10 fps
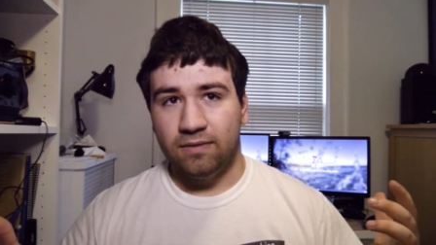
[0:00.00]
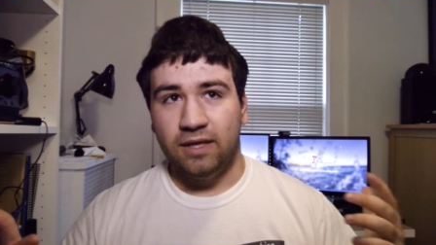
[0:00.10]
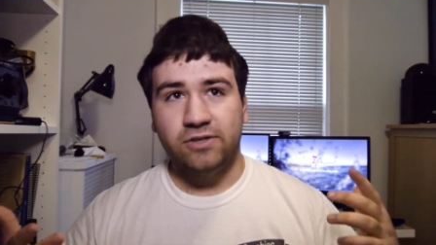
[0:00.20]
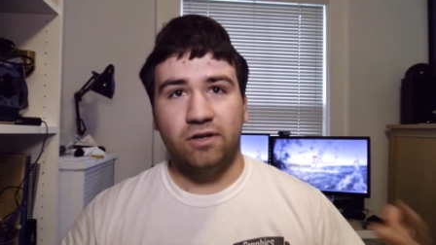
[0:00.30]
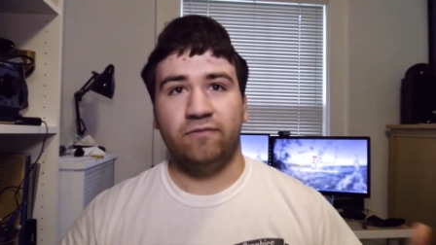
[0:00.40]

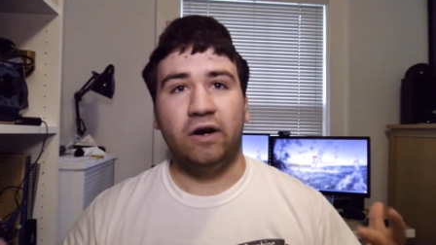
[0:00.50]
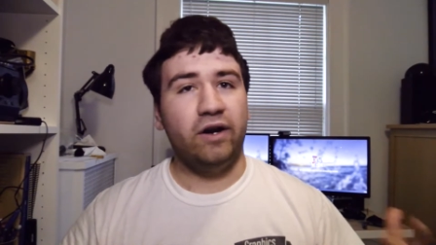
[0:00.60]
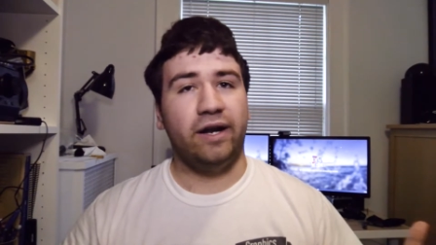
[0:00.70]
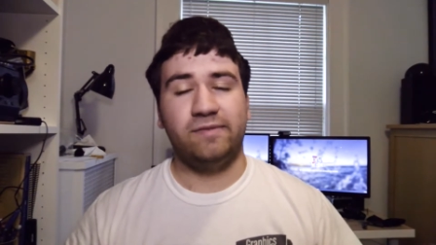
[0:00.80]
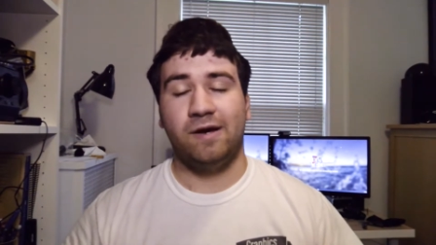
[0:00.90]
these are
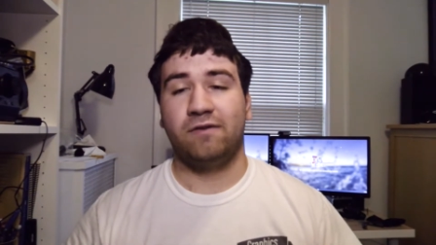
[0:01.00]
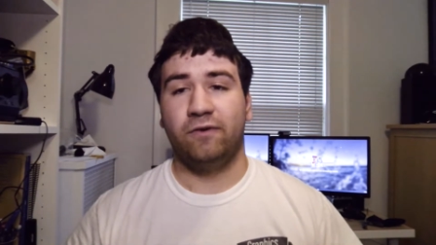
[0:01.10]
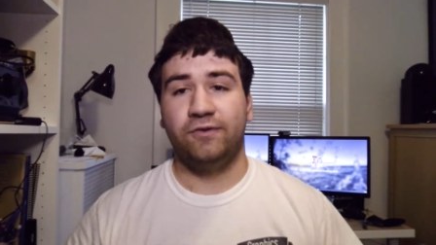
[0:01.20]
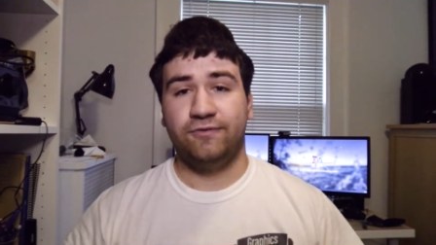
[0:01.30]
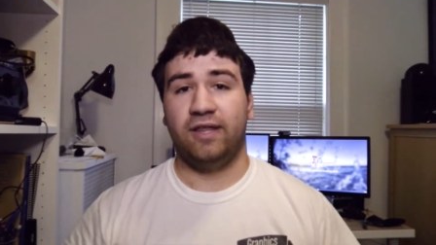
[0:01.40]
very nice
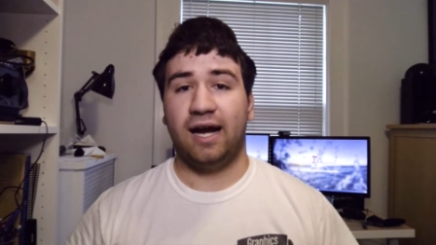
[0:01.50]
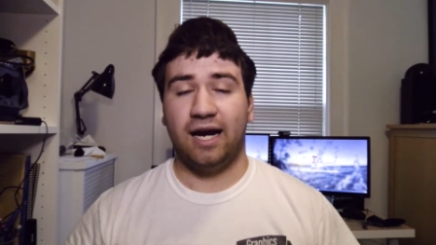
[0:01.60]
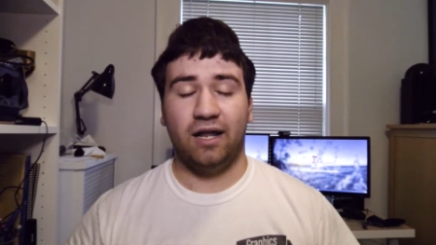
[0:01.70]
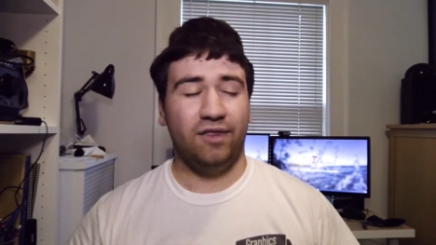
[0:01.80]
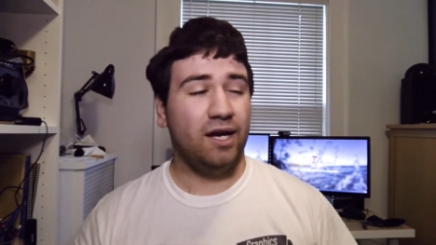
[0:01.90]
microphones for that
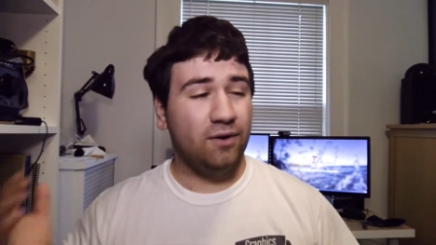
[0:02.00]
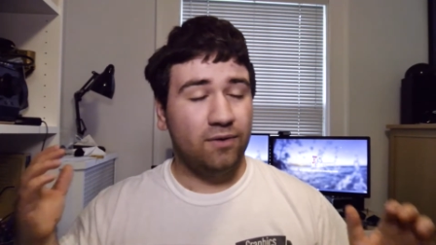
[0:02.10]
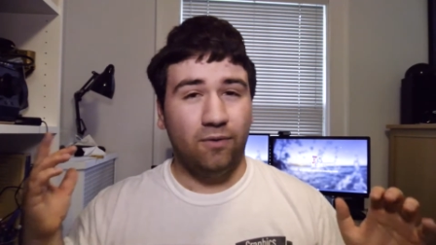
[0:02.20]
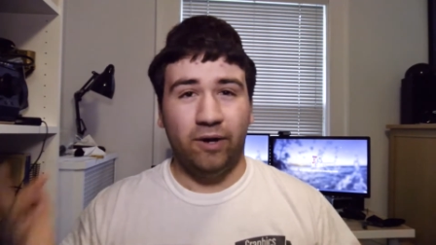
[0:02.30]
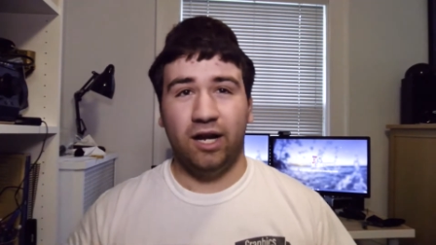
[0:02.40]
kind of thing.
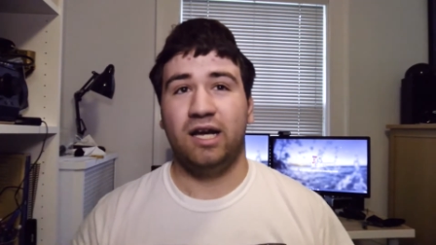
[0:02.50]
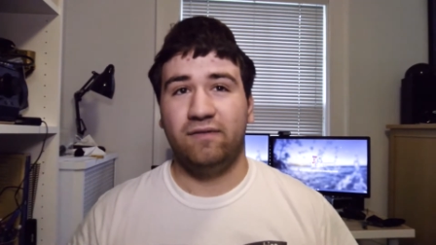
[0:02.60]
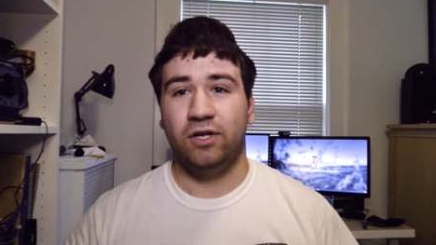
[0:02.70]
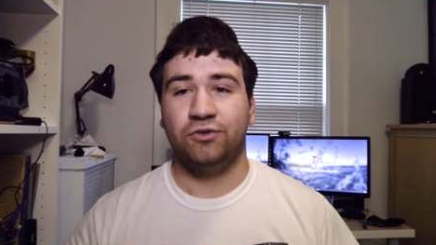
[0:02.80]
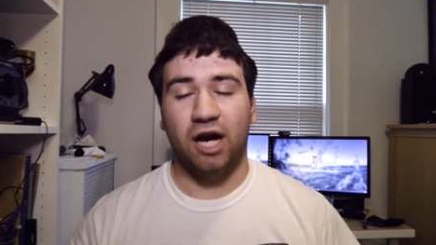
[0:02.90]
Why not
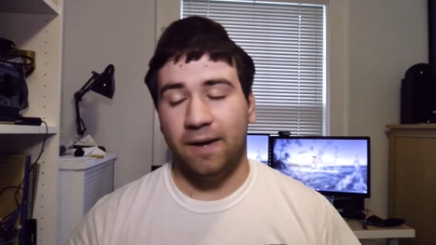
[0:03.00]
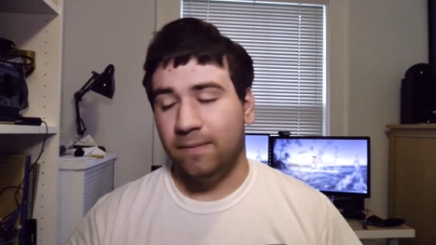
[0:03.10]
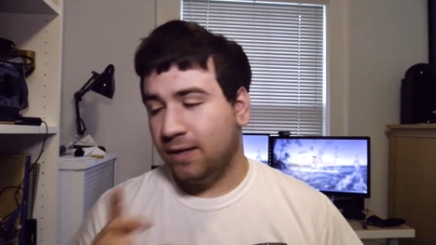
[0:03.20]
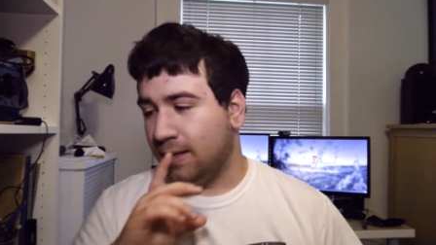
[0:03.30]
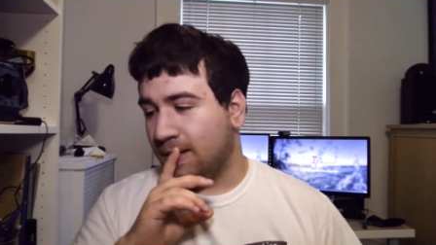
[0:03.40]
give it a try?
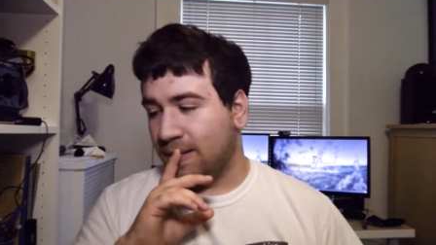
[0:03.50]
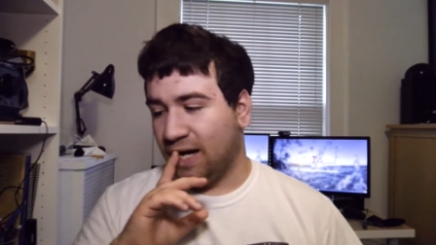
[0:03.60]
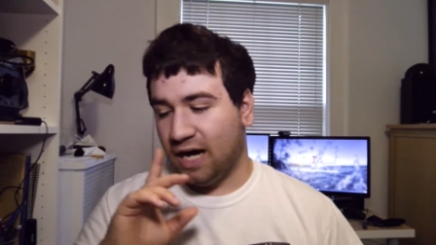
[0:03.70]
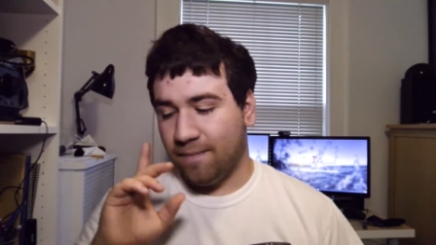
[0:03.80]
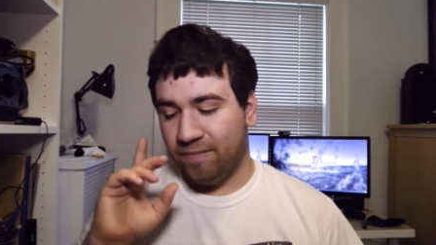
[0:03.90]

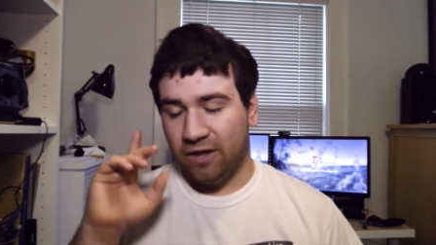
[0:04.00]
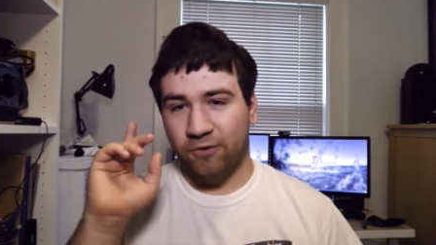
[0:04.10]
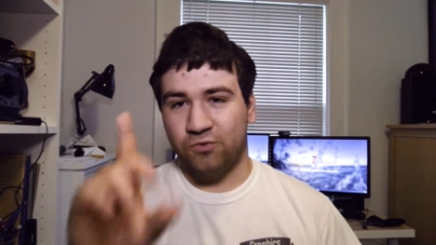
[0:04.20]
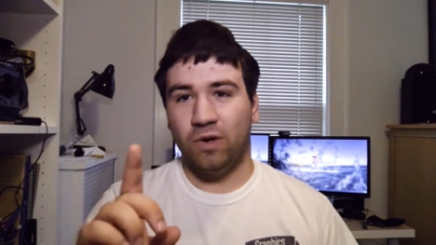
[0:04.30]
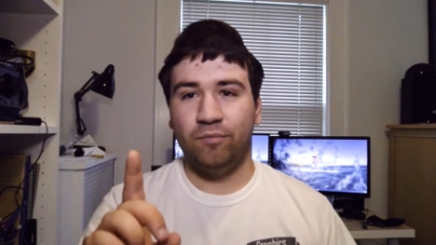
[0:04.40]
Now, there
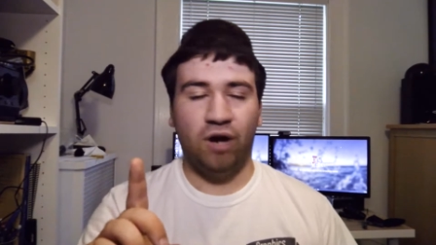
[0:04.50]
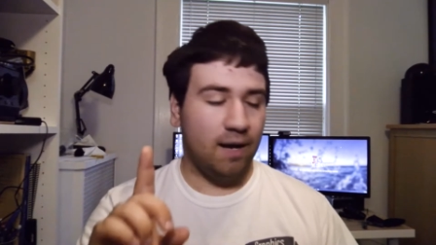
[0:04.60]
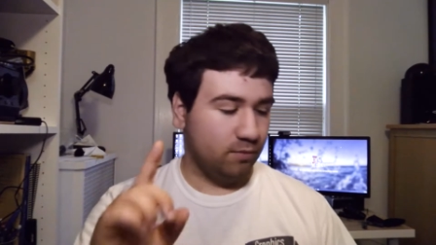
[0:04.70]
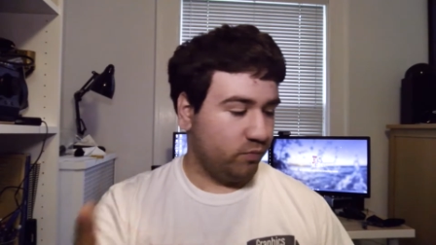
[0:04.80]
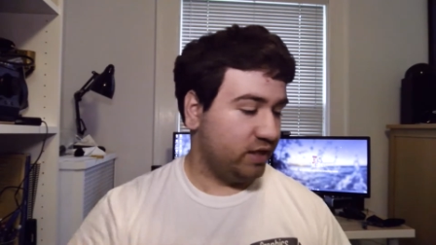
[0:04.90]
was one
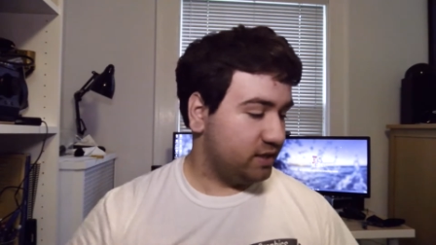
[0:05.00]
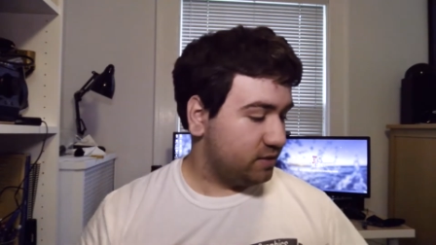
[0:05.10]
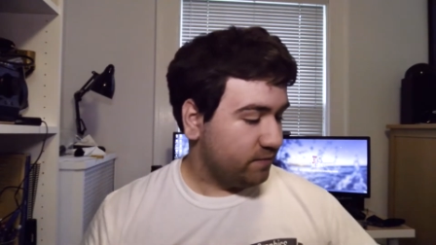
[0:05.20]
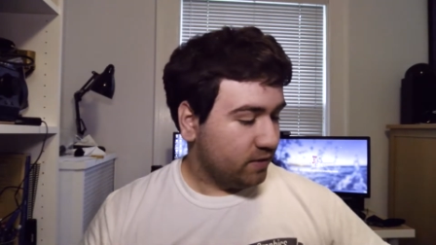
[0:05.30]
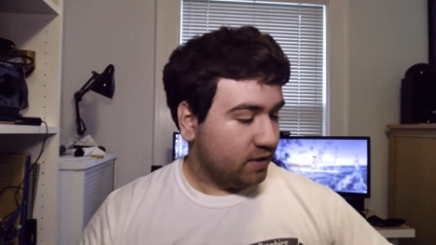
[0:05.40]
problem with
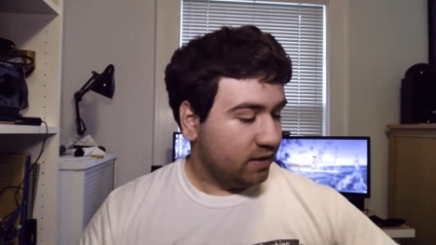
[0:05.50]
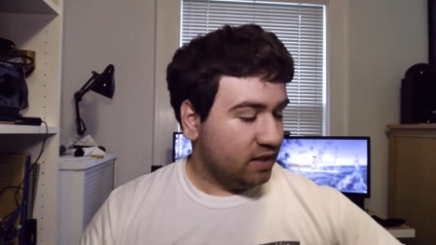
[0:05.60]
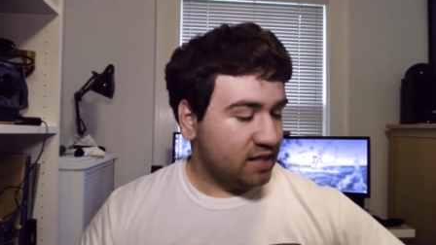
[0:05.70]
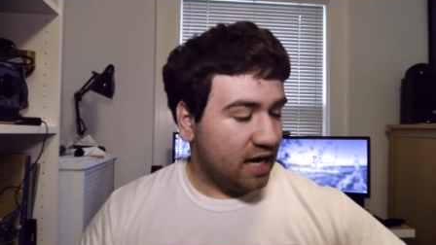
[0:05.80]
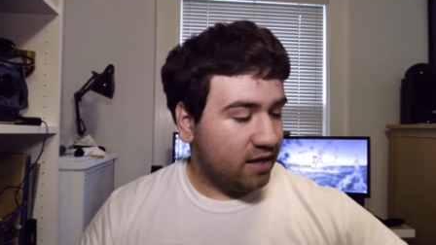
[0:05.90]
these,
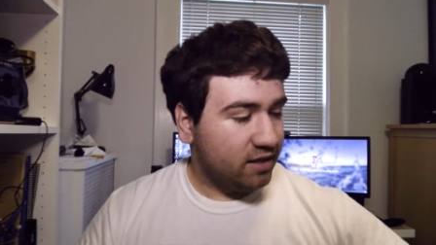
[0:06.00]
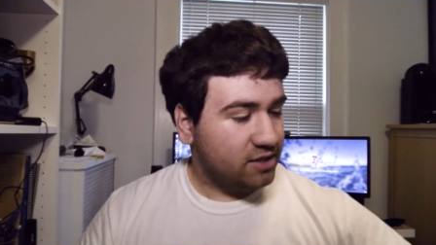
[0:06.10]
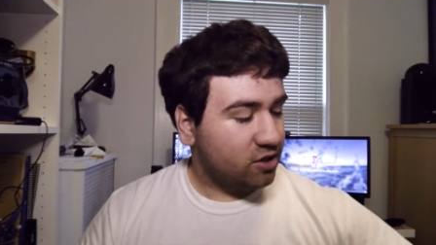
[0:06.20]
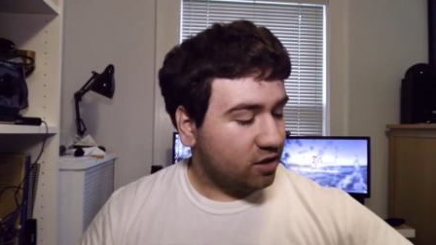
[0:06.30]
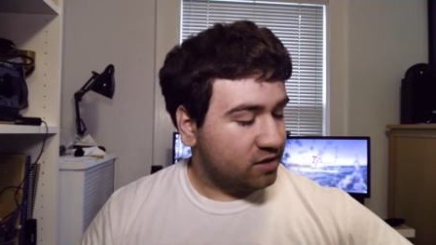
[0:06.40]
is that
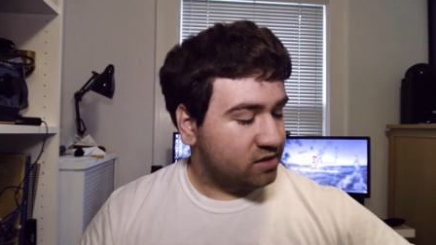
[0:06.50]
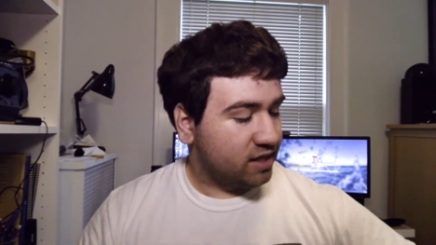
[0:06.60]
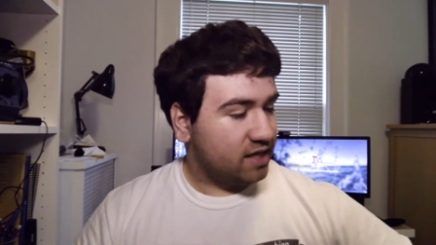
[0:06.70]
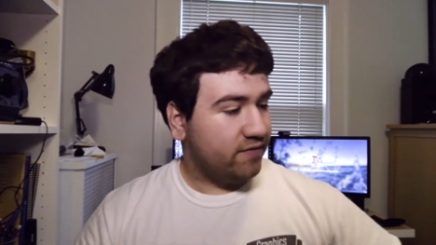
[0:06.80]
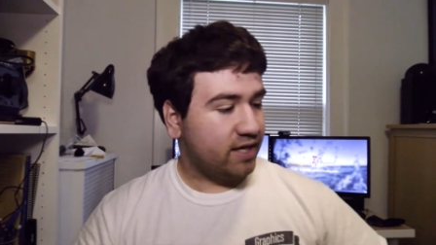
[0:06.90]
these are
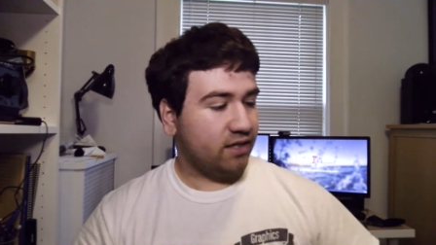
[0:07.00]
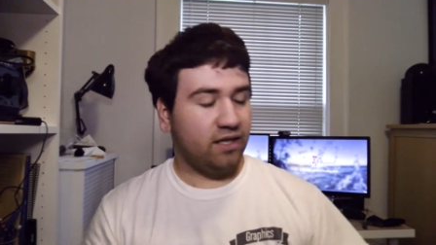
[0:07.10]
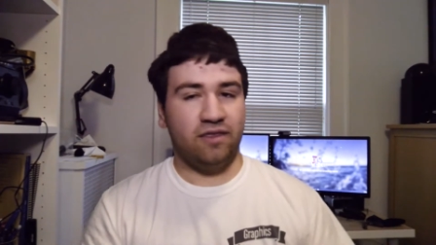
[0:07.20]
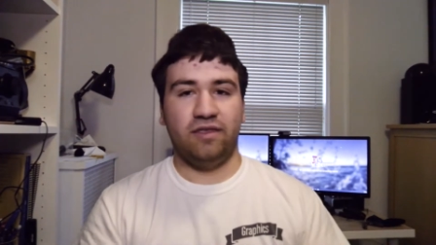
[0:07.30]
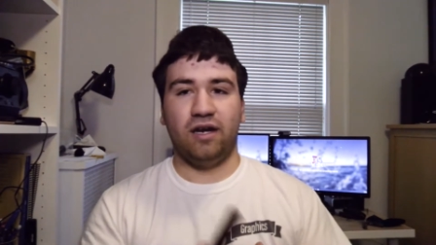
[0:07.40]

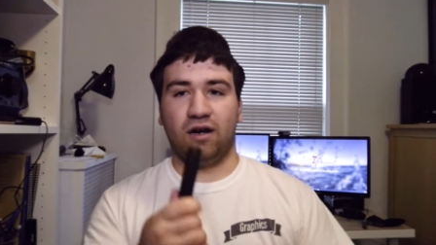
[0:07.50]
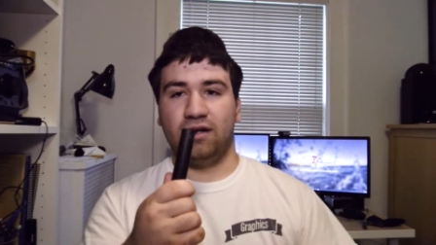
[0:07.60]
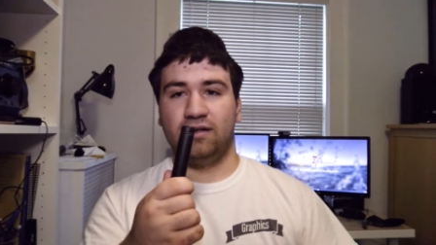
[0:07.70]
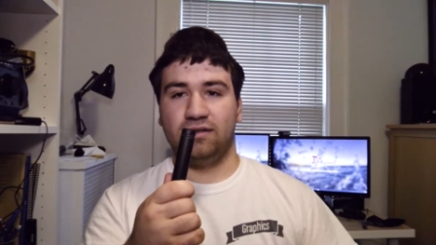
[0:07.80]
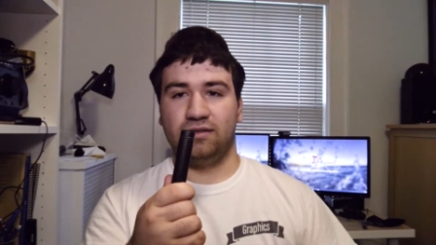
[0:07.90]
significantly
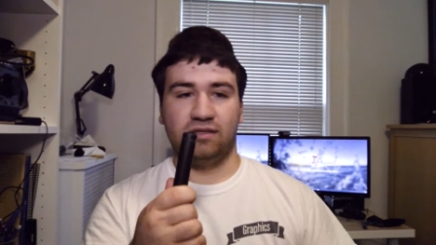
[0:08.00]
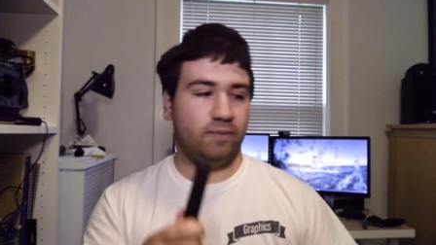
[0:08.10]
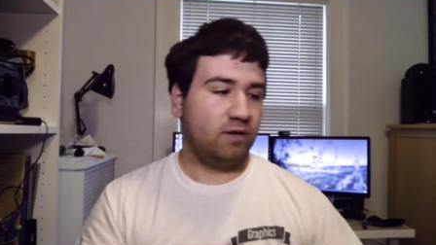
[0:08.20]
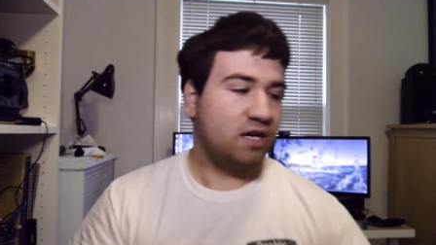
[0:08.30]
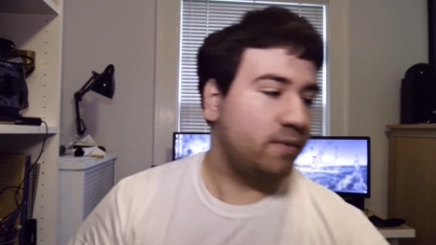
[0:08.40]
thinner. Let me grab